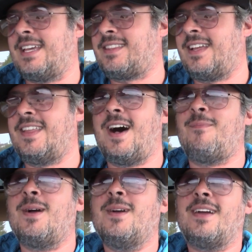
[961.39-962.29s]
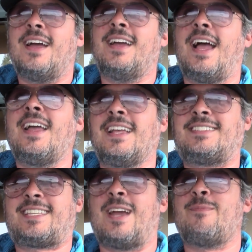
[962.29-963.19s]
hit the knob.
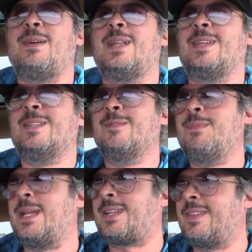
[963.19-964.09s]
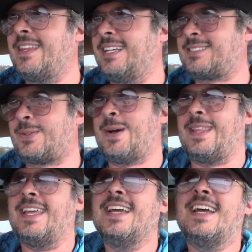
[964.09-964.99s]
It scared me a little bit on this
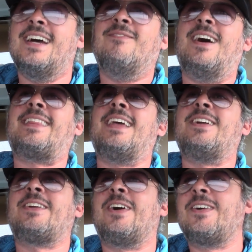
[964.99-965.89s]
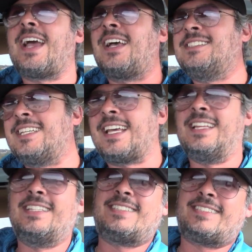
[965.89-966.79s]
one, but there you go, guys. You
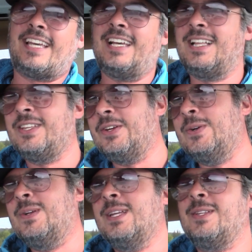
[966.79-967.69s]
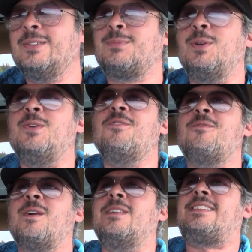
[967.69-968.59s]
can still do those
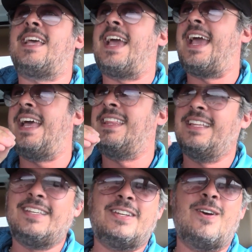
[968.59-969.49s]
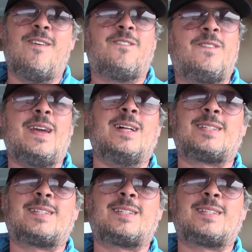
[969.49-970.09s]
maneuvers and, you know, feel